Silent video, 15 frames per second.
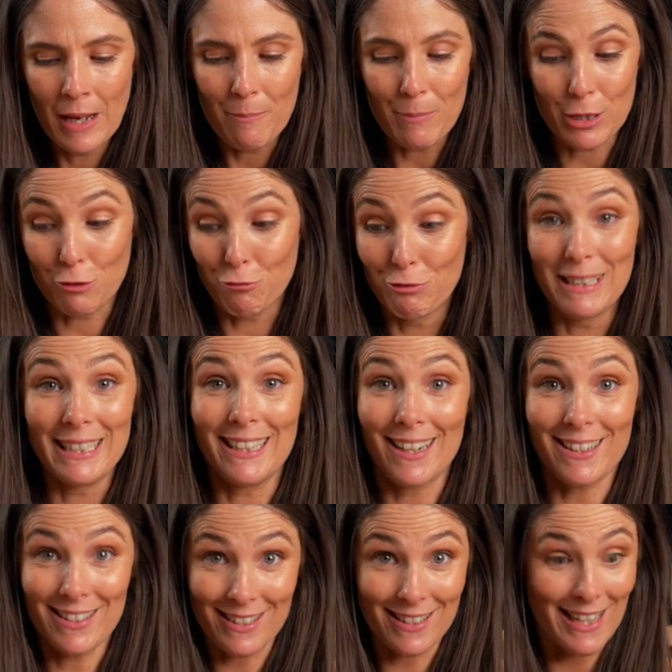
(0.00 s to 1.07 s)
But it's really
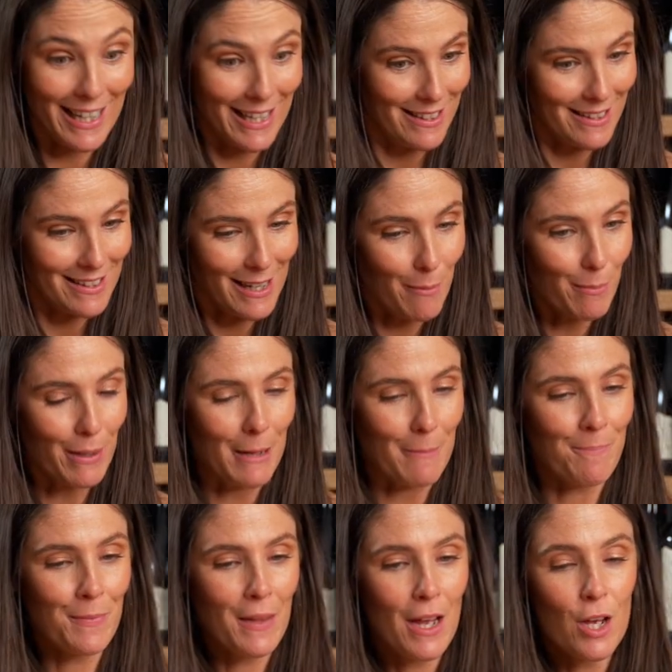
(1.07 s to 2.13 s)
nice to see it in this company.
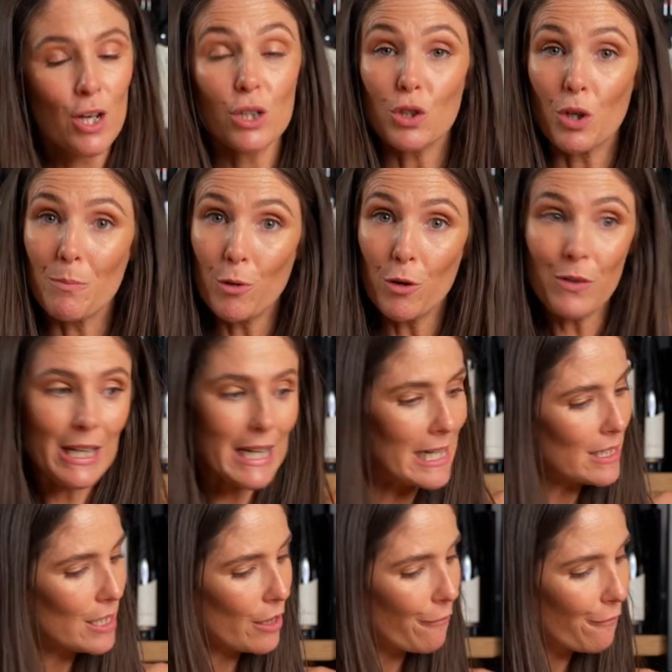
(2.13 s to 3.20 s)
So moving into the